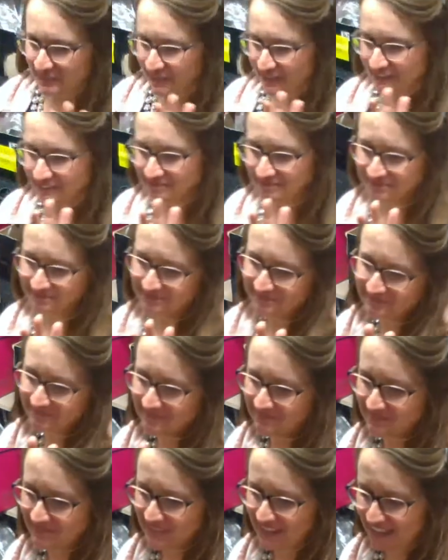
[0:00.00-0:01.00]
but
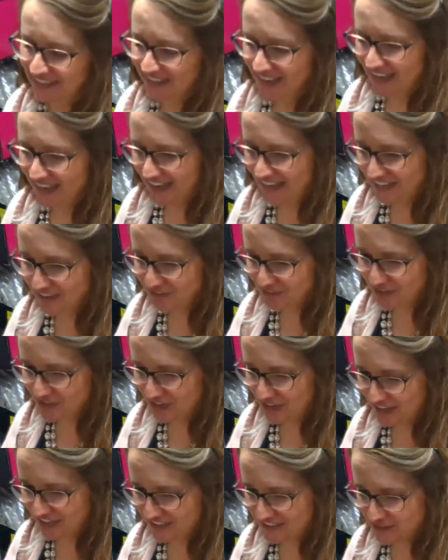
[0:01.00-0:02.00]
I never know
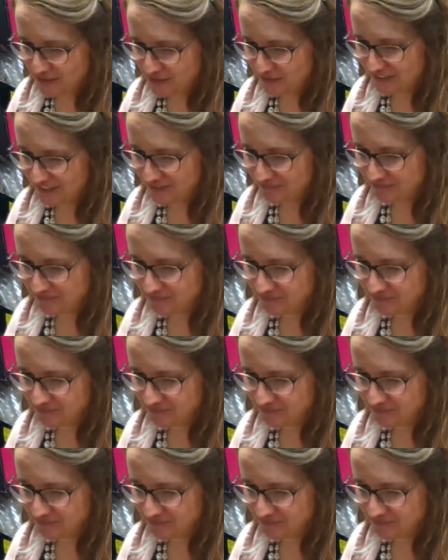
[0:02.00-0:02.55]
how to do it.